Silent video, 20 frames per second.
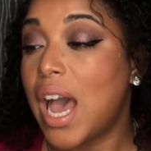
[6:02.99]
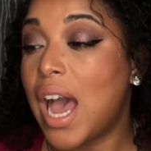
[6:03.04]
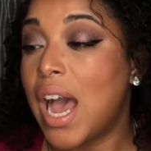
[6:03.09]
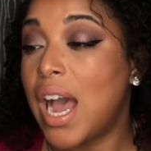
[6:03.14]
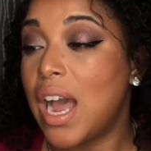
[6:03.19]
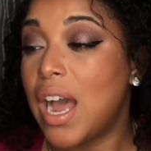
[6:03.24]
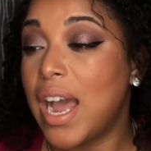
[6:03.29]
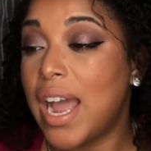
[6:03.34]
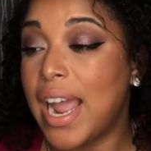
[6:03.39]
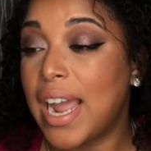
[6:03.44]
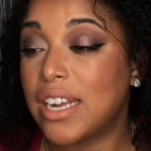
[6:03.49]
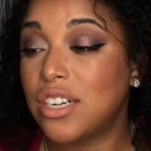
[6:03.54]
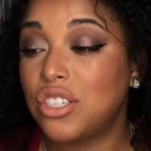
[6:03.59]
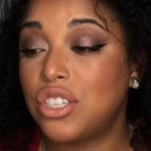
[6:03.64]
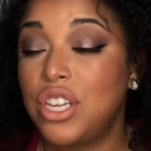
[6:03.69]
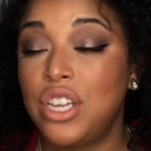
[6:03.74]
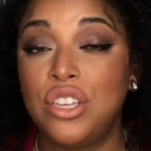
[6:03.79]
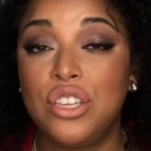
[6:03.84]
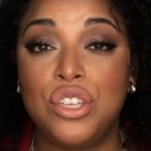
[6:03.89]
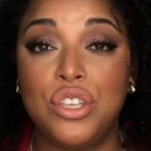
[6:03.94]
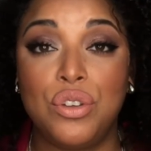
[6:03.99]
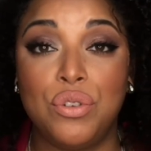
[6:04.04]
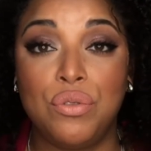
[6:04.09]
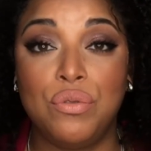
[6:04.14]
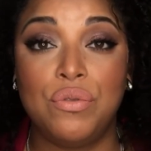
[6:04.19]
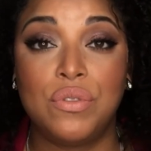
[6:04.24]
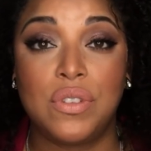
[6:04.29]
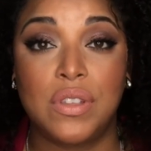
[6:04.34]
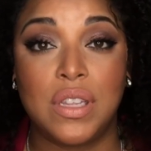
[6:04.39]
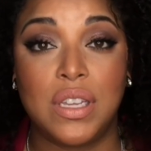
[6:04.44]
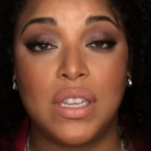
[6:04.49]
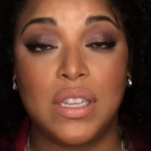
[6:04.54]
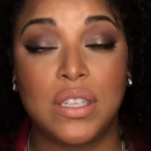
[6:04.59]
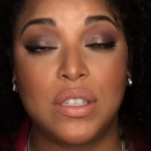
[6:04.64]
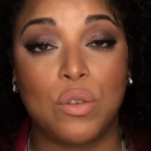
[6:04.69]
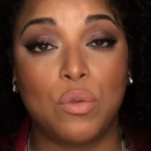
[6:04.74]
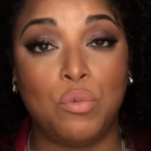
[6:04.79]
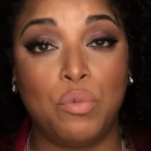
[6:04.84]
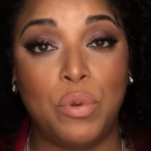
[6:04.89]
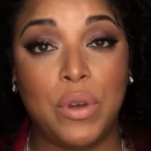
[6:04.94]
I actually use
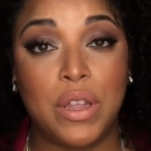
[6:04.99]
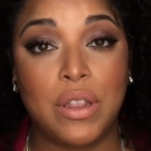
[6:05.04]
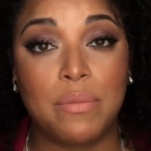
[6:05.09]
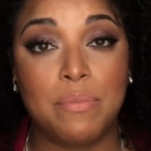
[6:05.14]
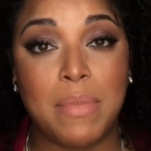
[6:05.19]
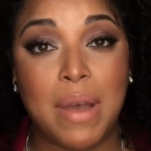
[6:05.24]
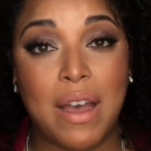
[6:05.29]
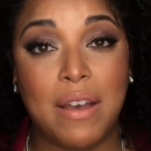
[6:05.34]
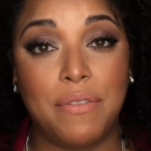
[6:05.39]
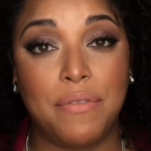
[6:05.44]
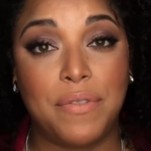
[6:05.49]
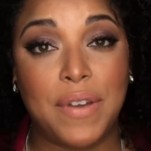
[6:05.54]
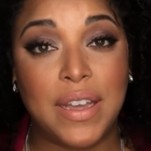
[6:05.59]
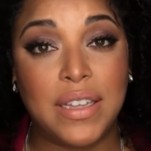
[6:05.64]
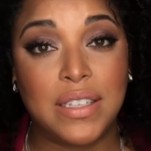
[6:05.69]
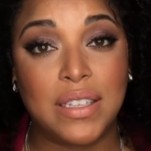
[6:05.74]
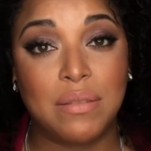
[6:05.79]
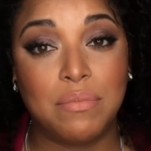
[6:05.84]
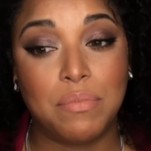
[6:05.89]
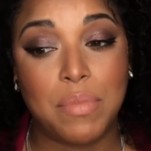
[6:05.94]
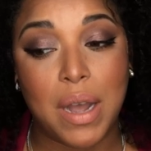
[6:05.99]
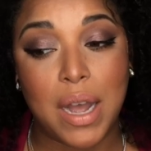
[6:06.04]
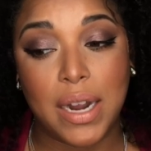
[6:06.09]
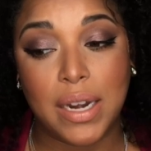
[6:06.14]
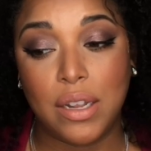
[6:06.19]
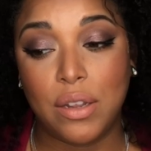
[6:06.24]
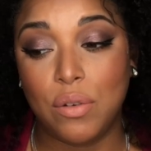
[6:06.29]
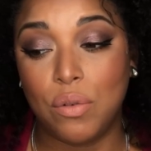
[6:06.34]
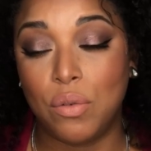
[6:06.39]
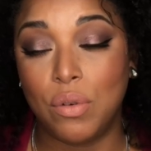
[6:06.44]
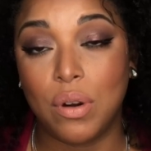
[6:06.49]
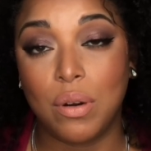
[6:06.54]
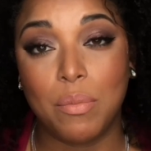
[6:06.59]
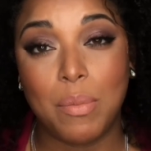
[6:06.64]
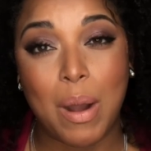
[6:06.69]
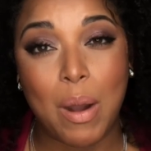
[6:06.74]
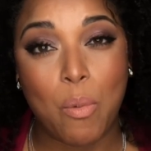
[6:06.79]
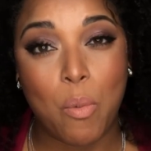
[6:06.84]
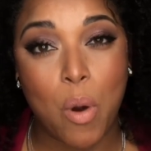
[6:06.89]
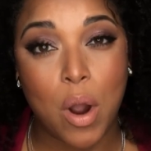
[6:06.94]
this with my face and body or
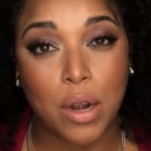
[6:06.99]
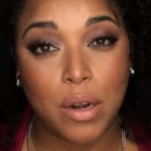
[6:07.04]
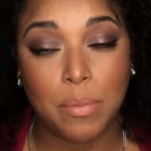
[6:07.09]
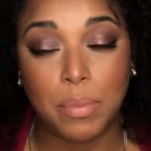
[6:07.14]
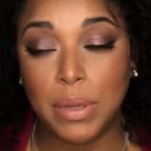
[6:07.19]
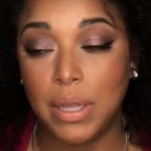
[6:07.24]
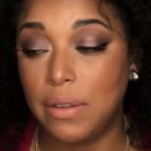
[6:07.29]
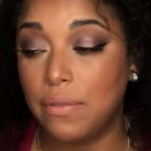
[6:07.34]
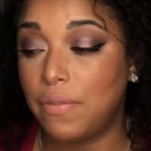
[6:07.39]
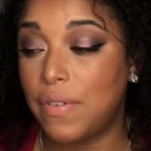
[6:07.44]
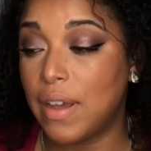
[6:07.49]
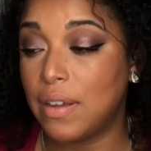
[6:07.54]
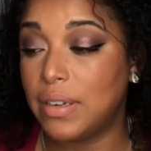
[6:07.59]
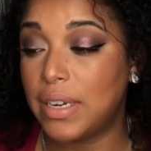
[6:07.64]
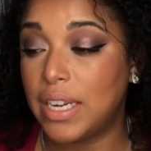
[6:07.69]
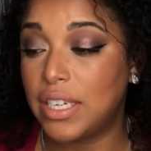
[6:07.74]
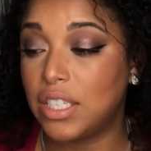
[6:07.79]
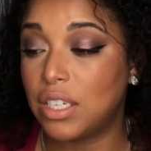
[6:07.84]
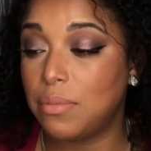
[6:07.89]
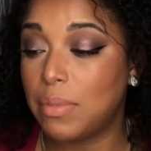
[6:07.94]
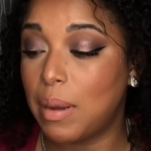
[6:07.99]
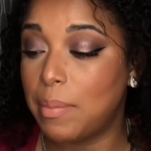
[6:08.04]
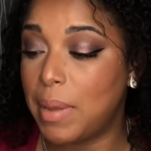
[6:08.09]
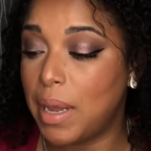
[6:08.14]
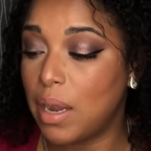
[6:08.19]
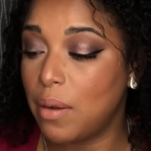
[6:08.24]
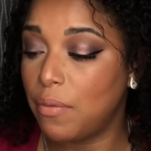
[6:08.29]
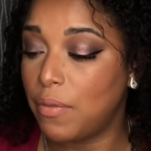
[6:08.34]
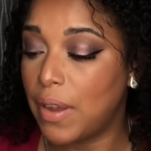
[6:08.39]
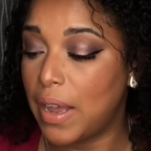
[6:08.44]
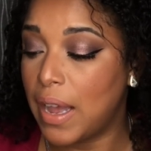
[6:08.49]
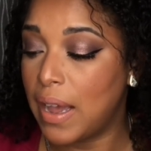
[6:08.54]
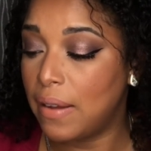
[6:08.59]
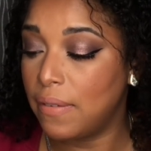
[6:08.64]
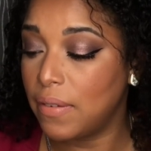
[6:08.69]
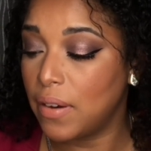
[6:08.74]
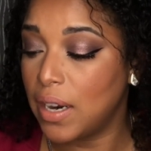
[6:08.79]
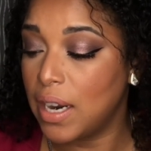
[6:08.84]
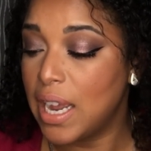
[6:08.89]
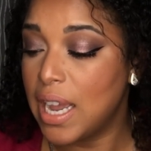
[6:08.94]
my water blend foundation by Makeup
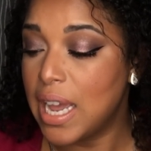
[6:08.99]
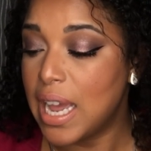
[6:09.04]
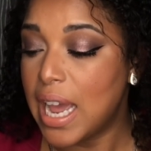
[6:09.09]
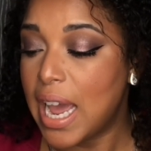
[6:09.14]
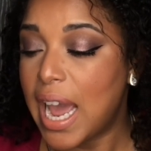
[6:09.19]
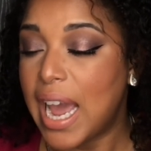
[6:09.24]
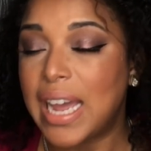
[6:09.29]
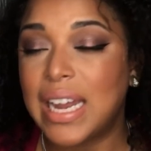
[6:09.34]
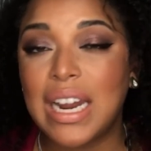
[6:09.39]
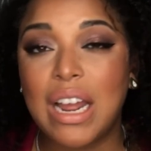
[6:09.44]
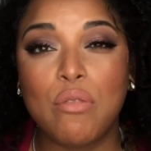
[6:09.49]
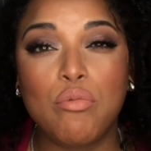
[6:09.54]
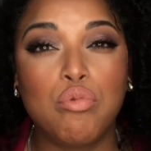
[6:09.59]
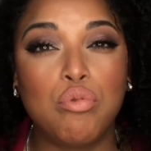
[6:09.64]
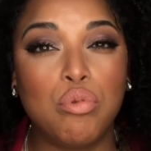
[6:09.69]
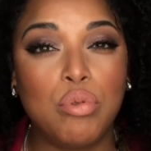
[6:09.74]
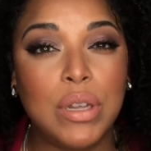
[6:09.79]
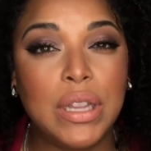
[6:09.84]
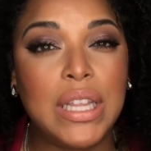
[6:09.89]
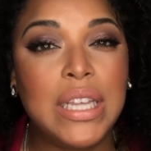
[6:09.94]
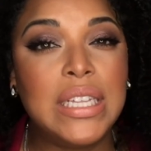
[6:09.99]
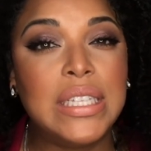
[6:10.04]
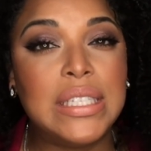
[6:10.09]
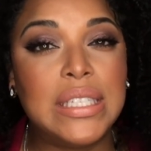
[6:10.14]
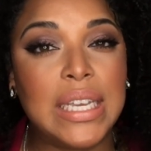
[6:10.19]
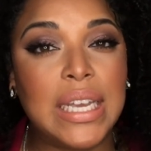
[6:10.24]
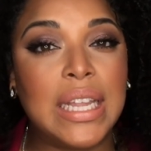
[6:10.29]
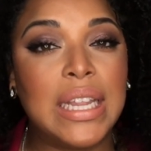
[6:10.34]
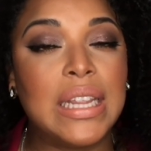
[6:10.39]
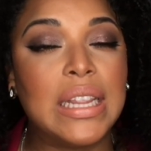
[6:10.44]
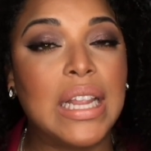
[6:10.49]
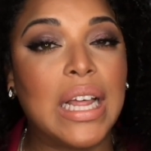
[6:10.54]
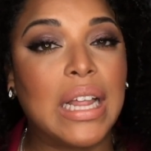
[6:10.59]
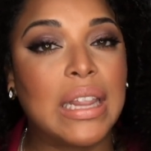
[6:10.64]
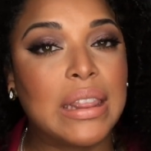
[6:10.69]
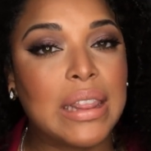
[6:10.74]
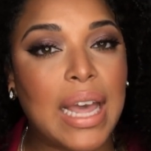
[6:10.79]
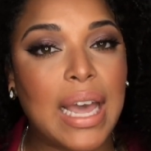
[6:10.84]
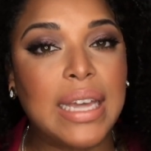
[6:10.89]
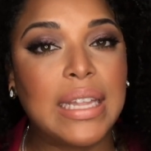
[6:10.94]
Forever and I really did
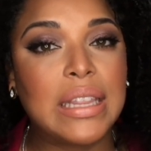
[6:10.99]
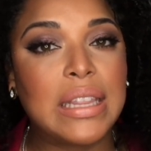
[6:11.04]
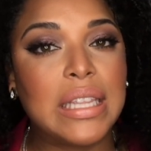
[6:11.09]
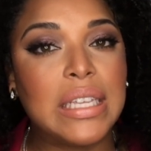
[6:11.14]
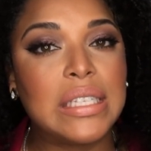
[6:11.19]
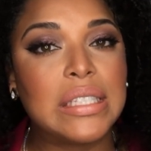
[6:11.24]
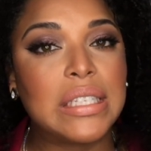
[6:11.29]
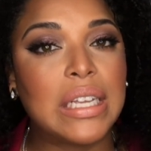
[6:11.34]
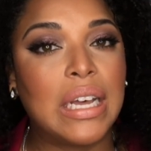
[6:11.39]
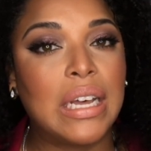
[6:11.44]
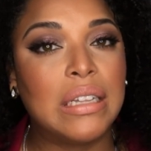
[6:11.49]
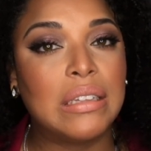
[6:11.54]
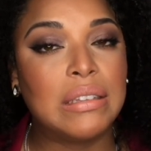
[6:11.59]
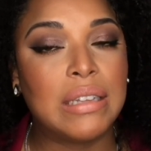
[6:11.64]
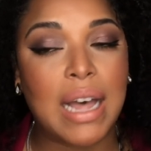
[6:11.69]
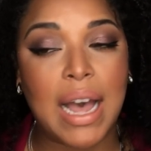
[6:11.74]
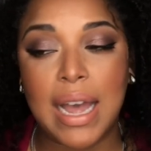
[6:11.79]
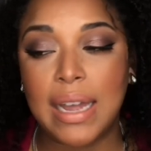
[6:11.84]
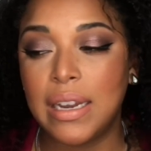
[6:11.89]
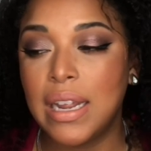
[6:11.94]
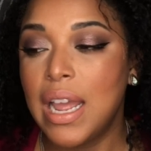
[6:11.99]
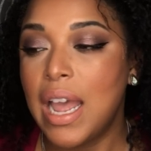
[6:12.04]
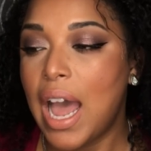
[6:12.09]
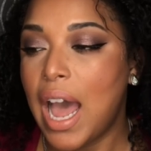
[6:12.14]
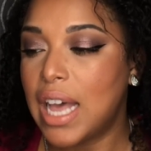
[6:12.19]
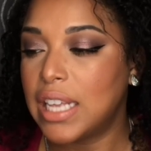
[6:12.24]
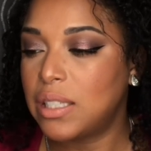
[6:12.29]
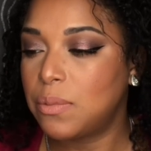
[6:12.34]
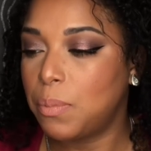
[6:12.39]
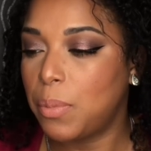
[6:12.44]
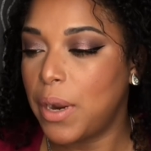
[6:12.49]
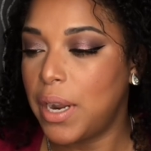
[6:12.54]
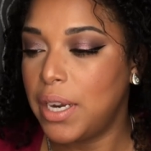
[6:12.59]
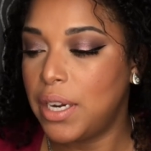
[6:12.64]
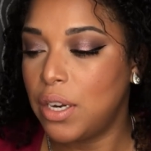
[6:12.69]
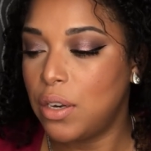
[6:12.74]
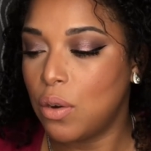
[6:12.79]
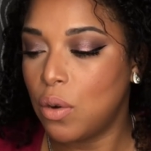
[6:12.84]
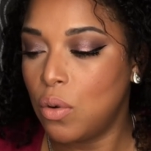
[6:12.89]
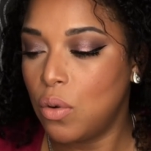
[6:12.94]
like this a lot. I
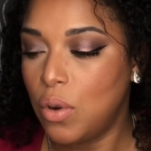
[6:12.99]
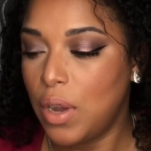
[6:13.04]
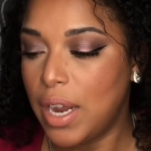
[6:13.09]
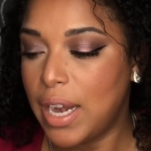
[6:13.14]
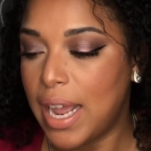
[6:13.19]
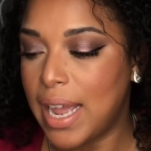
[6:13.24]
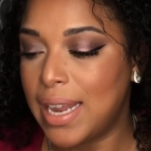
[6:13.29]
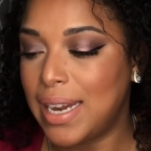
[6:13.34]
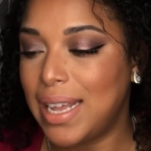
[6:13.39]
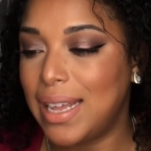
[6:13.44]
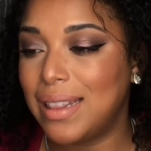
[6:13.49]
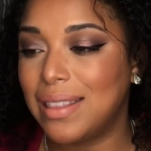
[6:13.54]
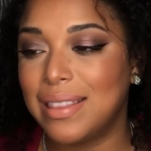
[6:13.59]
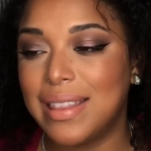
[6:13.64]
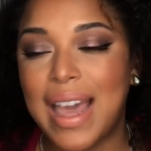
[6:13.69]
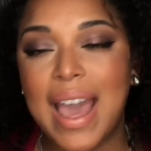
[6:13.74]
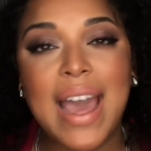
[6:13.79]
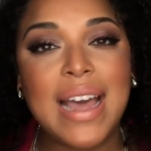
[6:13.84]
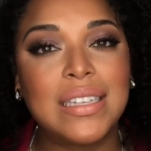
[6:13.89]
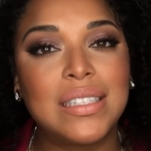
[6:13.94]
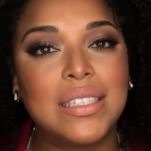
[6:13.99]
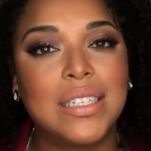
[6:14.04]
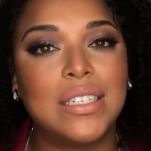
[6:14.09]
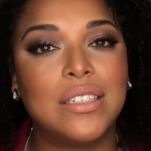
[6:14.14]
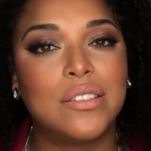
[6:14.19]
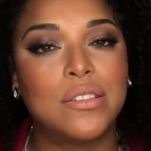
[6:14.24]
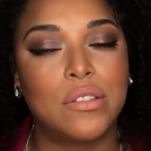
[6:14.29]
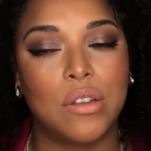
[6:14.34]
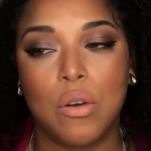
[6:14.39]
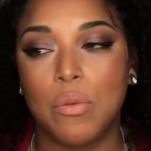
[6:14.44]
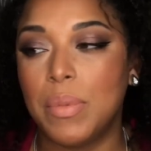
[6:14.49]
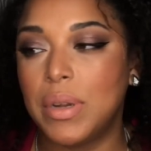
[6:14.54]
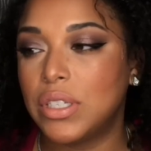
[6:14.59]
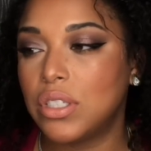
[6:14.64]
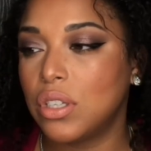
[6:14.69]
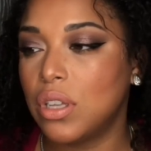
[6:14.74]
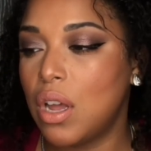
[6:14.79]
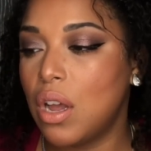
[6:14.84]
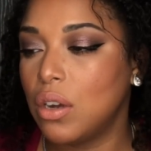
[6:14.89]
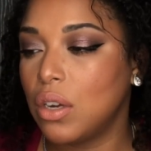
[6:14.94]
sprayed it on and it lasted so
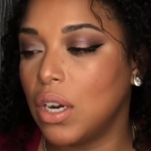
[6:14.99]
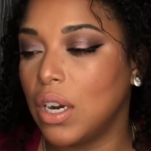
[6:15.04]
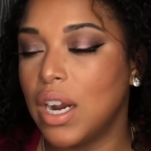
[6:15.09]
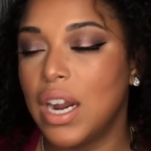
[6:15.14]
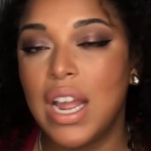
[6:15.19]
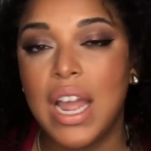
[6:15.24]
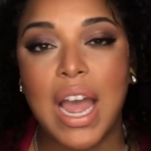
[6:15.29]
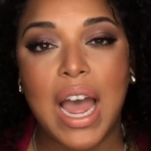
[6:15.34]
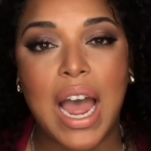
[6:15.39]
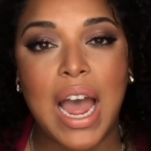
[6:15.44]
much longer.